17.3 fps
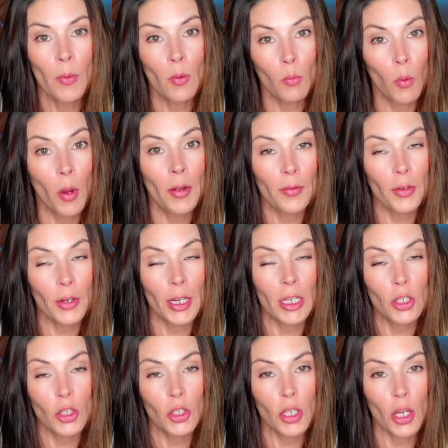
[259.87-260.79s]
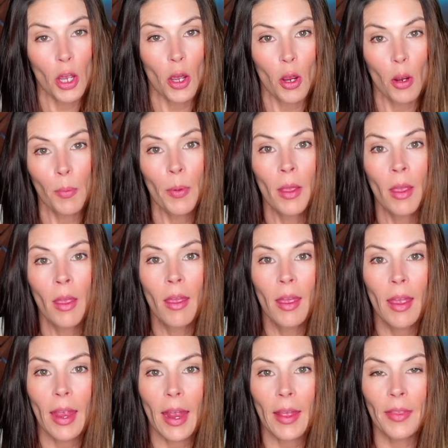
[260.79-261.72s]
one for each soap
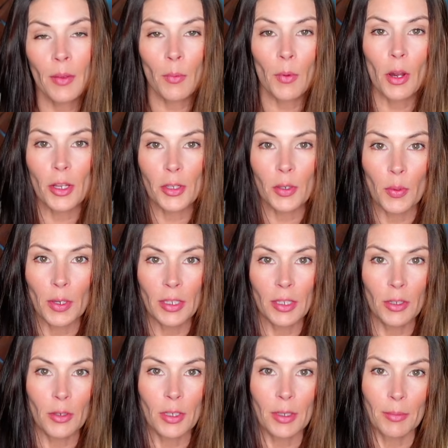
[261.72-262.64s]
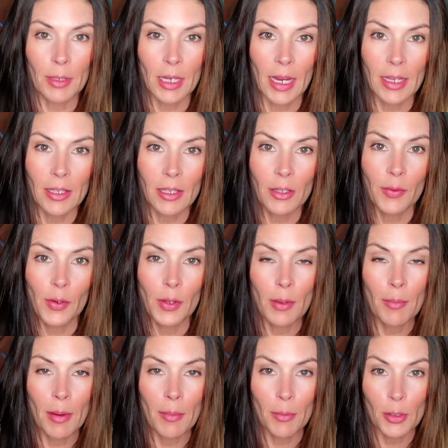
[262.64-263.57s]
and then we're also going to do some tests for the
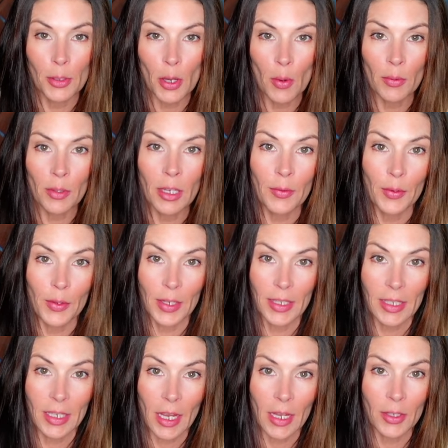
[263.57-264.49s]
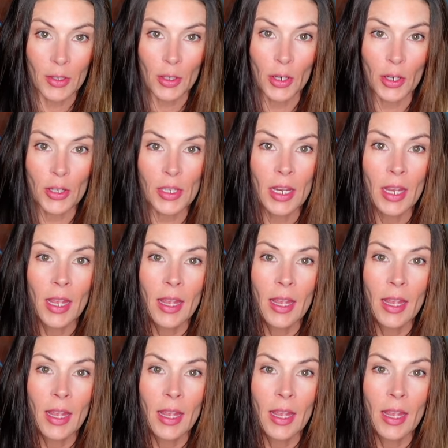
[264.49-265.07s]
members only, for the sudsers,